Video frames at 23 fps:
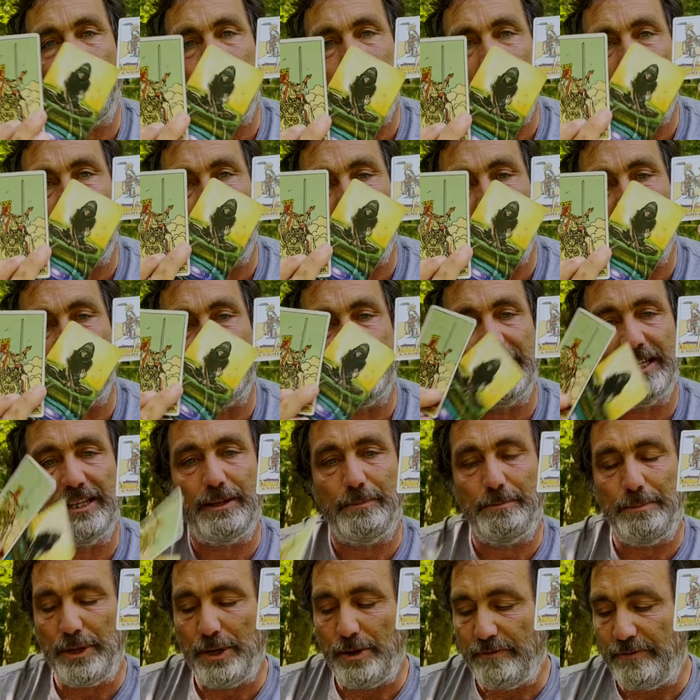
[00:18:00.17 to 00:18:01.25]
manifesting the
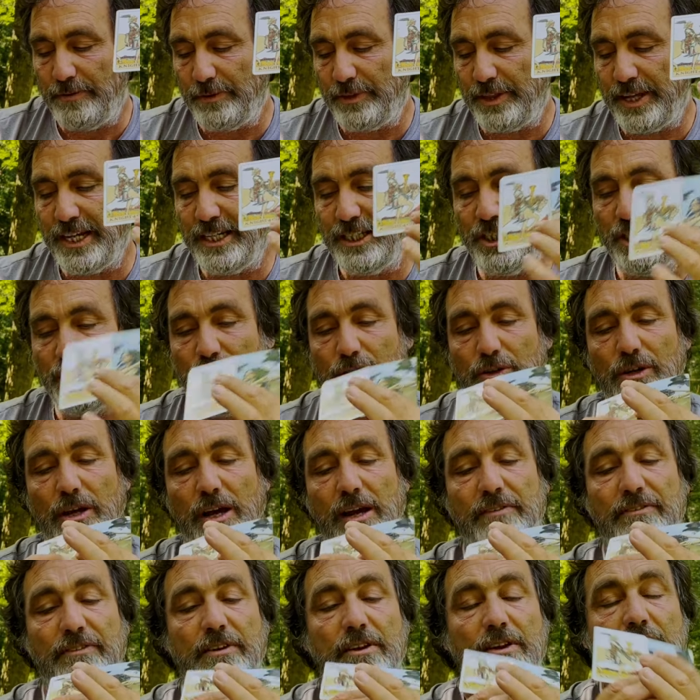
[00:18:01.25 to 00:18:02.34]
beautiful things in your
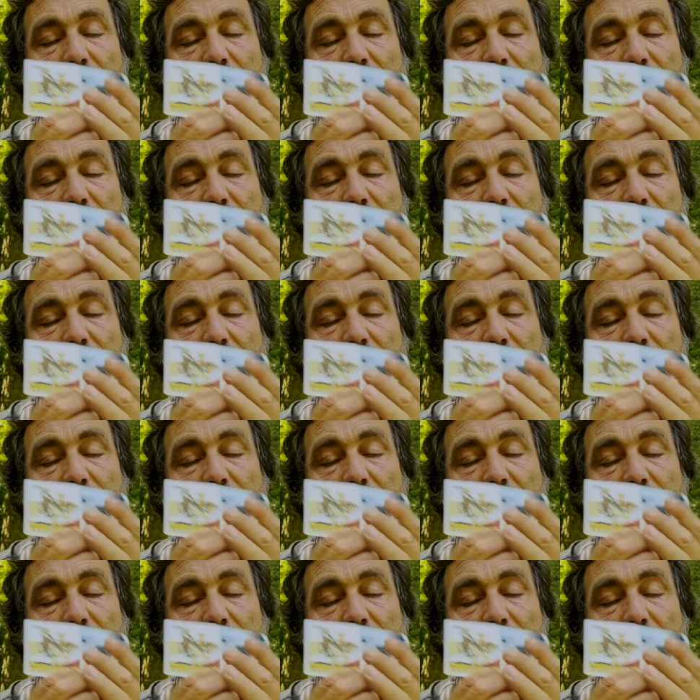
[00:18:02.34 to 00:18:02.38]
life.